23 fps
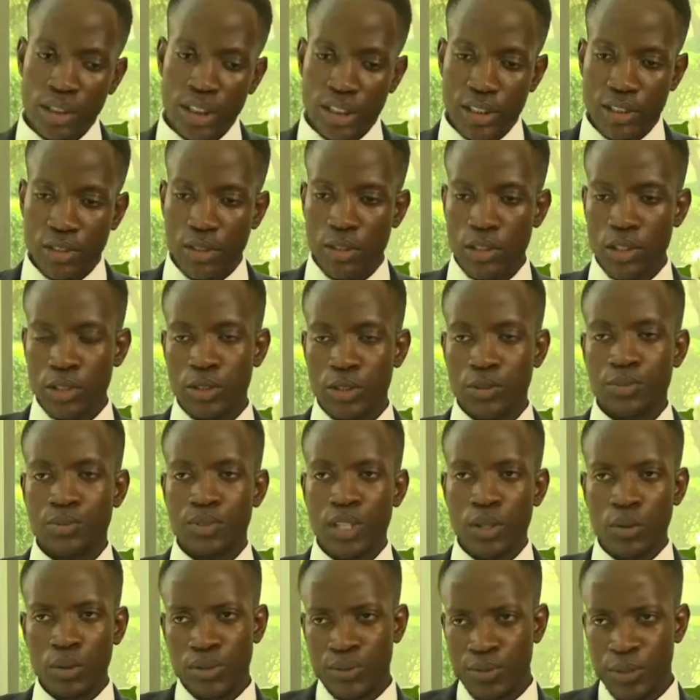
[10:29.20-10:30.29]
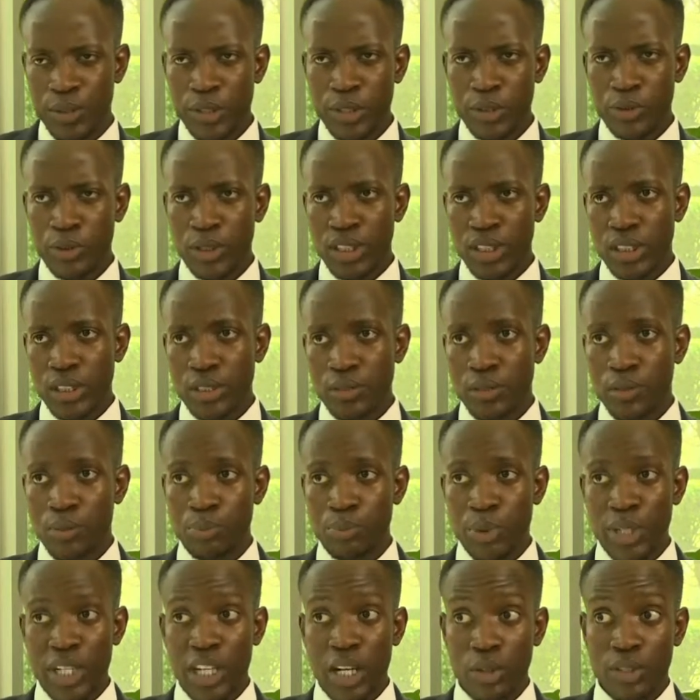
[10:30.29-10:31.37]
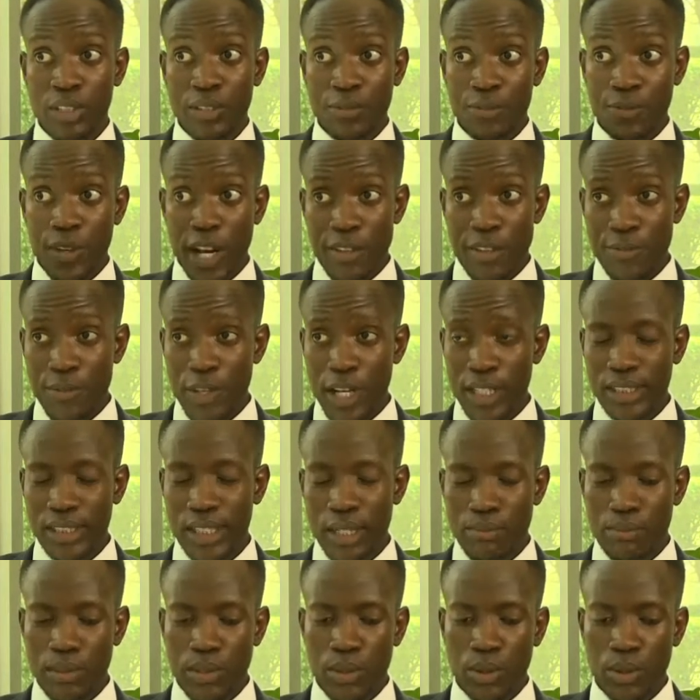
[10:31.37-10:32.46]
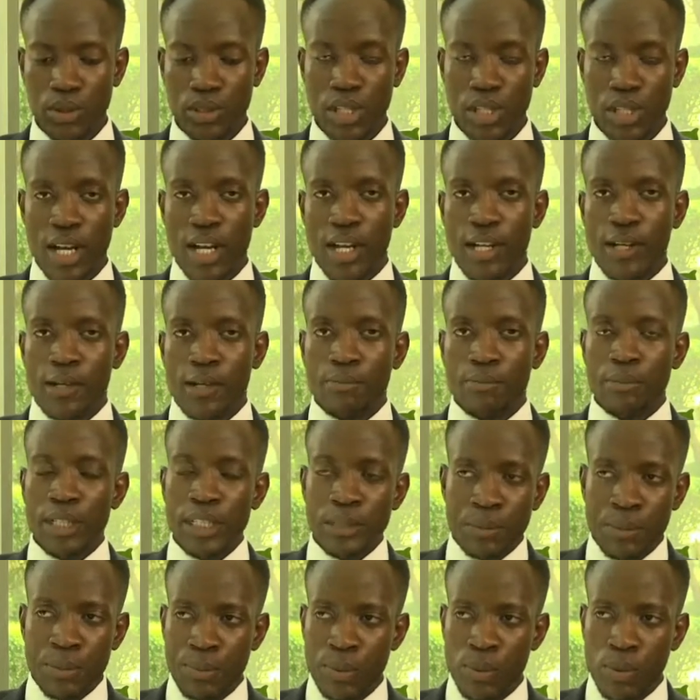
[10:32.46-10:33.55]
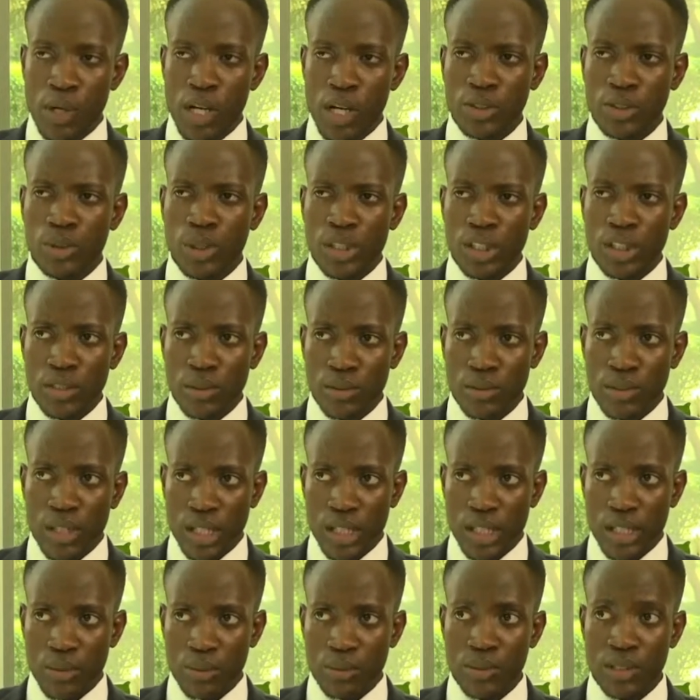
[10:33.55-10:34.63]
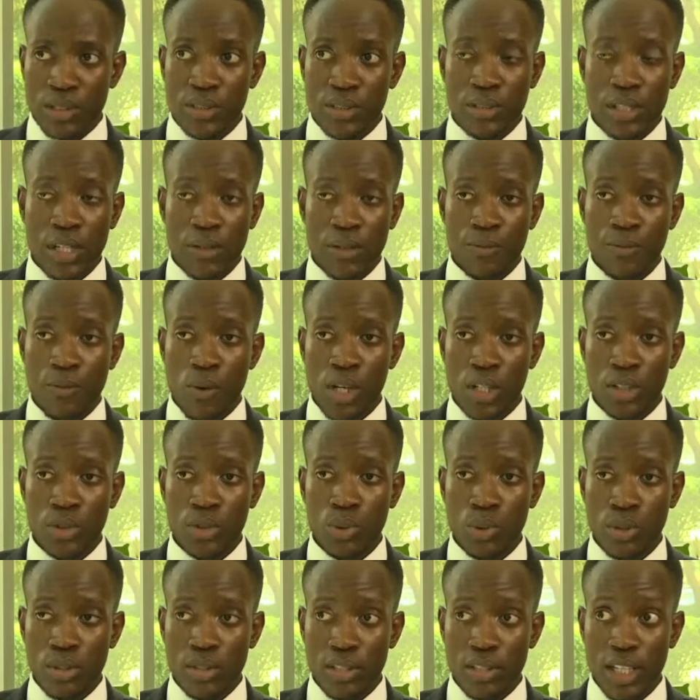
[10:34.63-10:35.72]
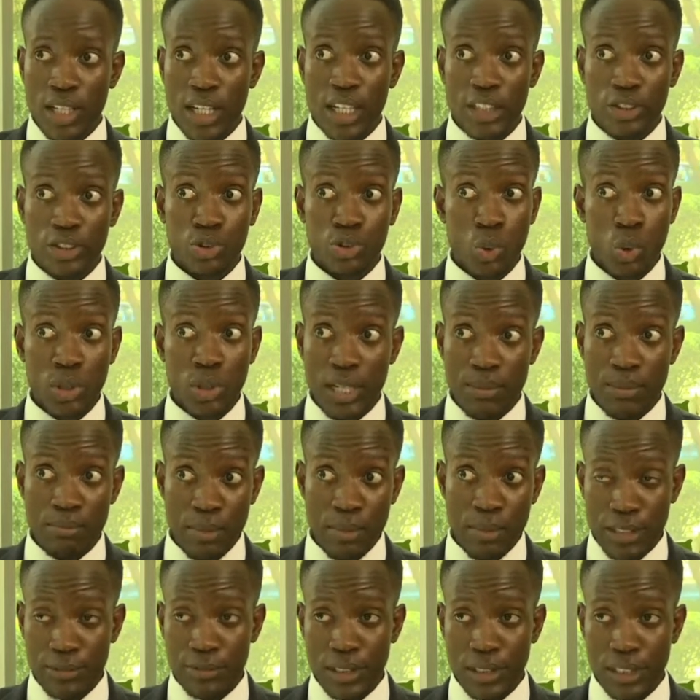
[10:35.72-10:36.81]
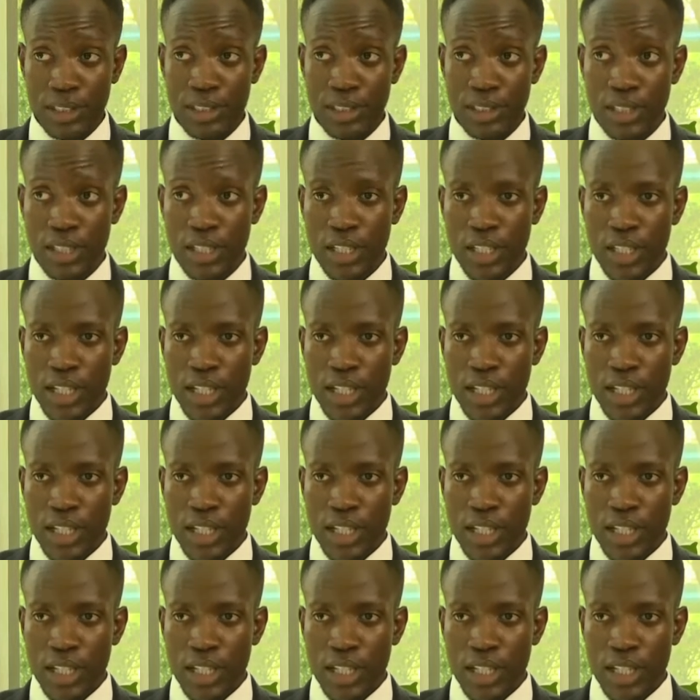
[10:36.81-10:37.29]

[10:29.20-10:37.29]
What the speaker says: Yes, that was very interesting. Bring out the 5-year term, because many people actually in Uganda, we focus on short-term benefits.